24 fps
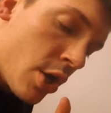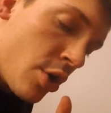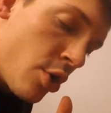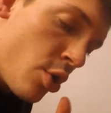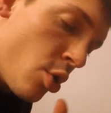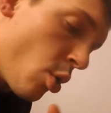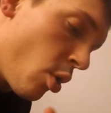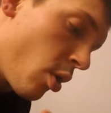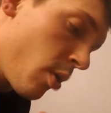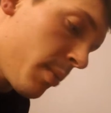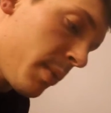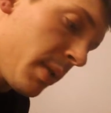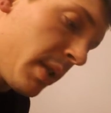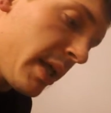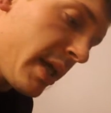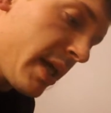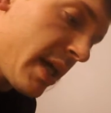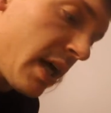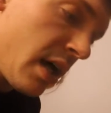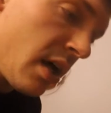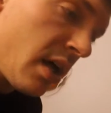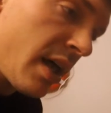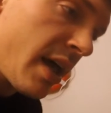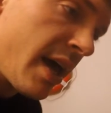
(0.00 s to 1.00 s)

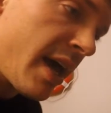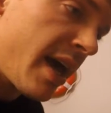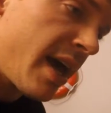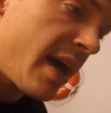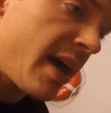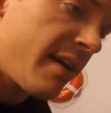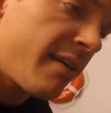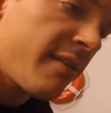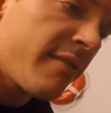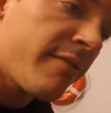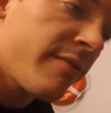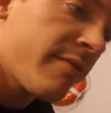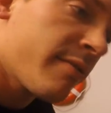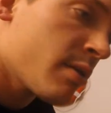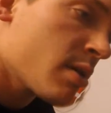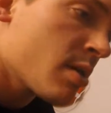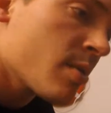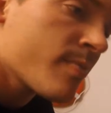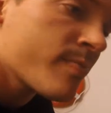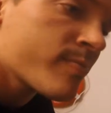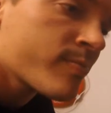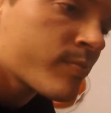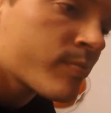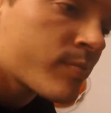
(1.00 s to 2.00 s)
normally I'll have,
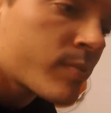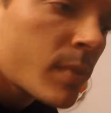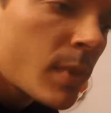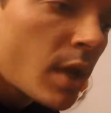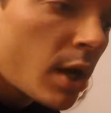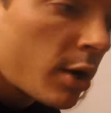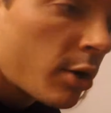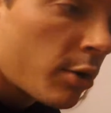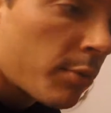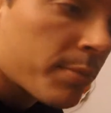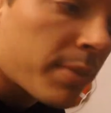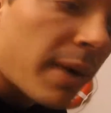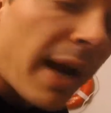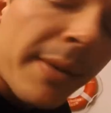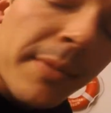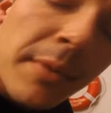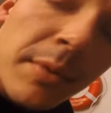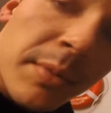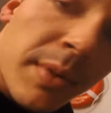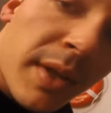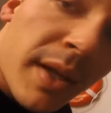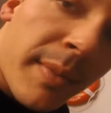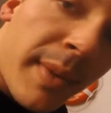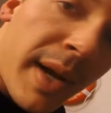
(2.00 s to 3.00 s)

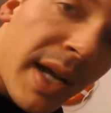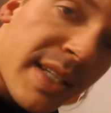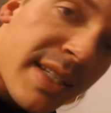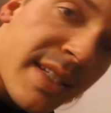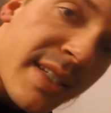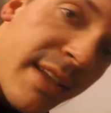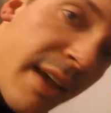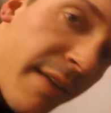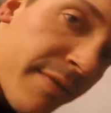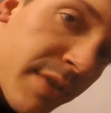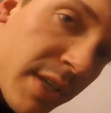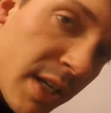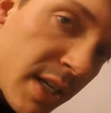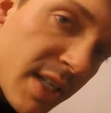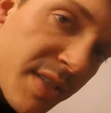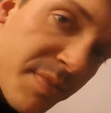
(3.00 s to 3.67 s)
probably about 70